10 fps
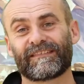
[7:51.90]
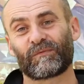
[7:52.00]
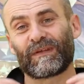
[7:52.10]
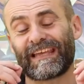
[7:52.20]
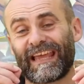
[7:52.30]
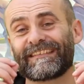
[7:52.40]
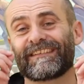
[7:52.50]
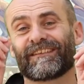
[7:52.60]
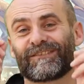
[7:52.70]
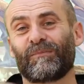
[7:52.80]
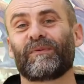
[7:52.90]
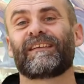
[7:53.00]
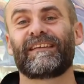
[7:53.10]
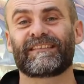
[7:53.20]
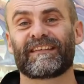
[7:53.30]
so we're getting to the top of
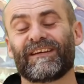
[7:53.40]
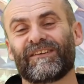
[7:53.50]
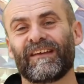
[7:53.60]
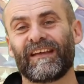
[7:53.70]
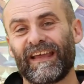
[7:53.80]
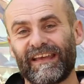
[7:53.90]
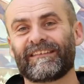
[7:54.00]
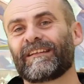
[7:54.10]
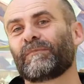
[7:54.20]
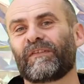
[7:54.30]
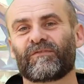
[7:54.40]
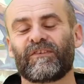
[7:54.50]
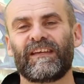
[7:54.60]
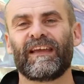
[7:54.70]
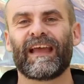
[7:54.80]
the list now. In at number
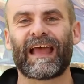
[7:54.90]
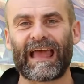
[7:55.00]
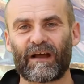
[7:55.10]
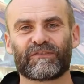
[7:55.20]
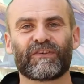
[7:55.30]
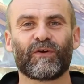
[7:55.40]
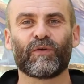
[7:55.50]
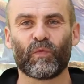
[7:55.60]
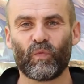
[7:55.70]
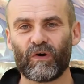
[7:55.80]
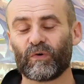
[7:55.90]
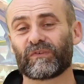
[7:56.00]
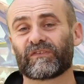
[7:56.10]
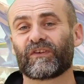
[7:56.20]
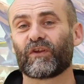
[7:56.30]
3, Outer
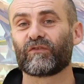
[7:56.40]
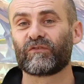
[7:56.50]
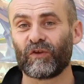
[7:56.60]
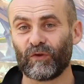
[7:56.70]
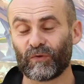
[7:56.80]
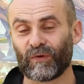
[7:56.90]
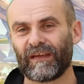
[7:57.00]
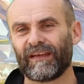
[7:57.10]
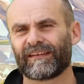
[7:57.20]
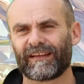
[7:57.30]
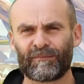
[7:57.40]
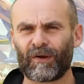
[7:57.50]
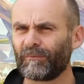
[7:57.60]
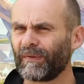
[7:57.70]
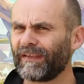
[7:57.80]
Worlds 2. And that
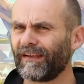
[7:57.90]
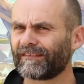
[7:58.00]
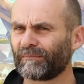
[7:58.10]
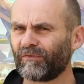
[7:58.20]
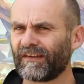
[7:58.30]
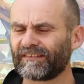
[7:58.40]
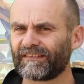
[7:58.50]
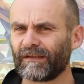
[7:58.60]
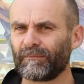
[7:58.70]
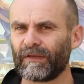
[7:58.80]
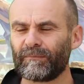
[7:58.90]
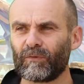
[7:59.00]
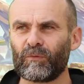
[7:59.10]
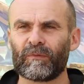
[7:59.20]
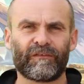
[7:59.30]
might be a surprise to some
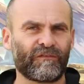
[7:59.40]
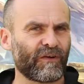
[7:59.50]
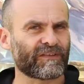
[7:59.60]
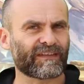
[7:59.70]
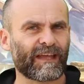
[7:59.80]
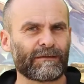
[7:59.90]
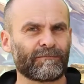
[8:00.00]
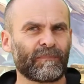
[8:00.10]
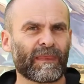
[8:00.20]
people. The first game,